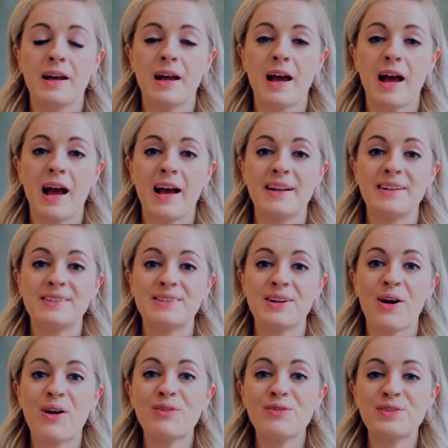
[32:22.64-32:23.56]
And
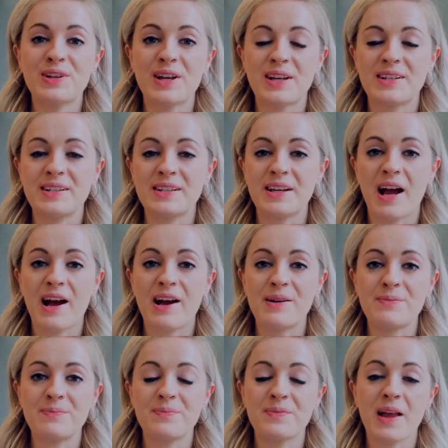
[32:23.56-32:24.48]
often
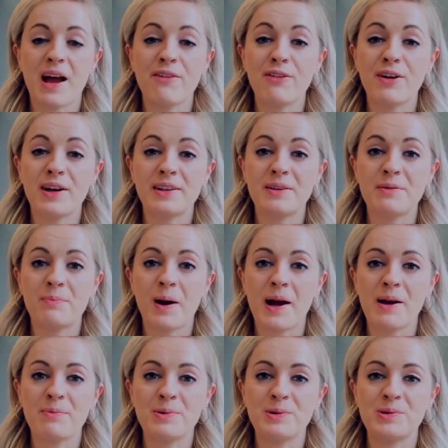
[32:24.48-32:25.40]
I've heard the
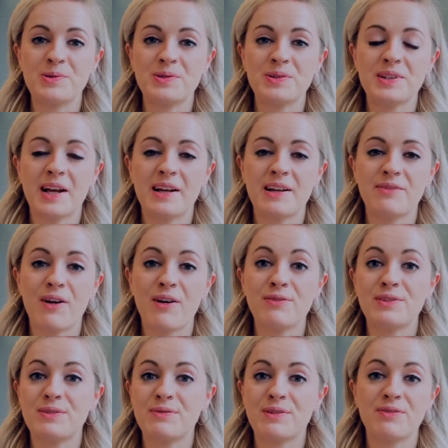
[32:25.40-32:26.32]
Bible kind of
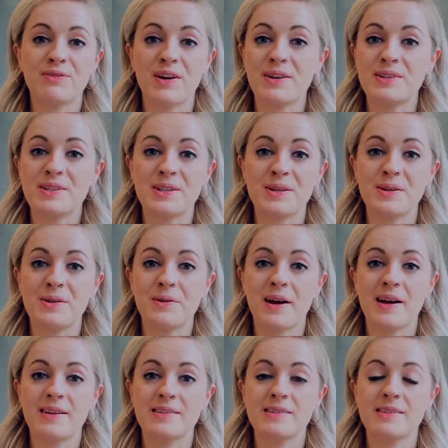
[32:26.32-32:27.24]
often referred to
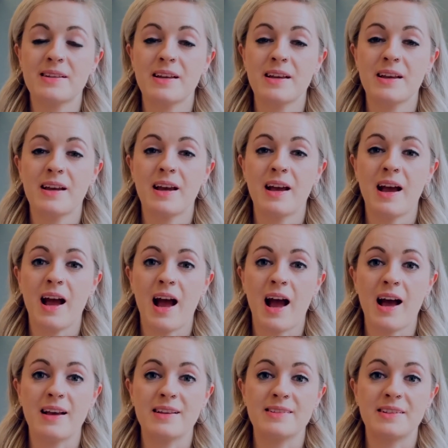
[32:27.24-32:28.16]
as
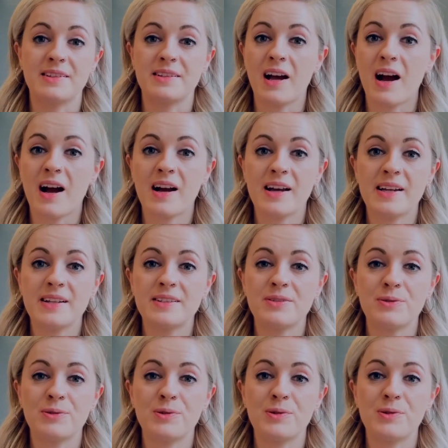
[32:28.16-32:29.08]
a guide
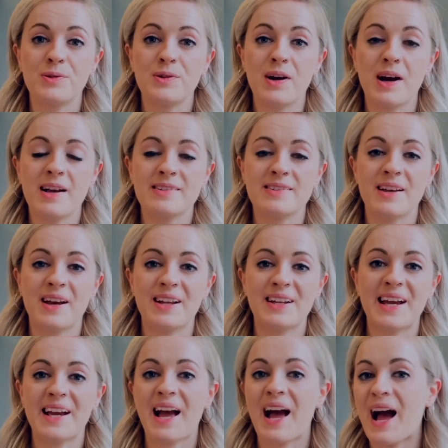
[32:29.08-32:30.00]
or as a
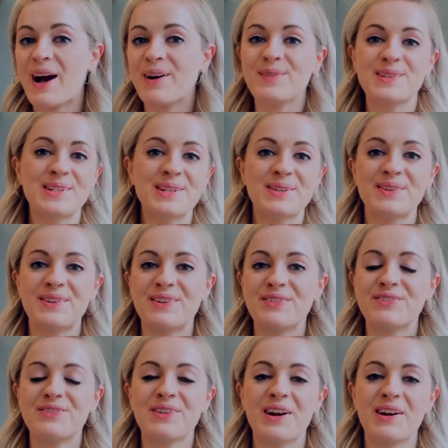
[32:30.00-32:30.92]
like a how-to
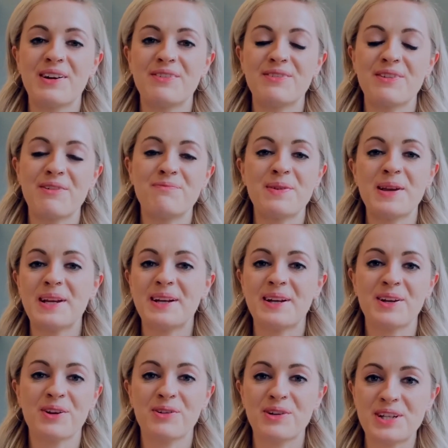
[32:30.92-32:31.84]
of being a
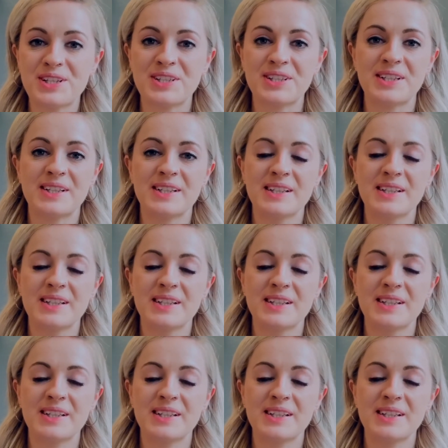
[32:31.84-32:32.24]
Christian.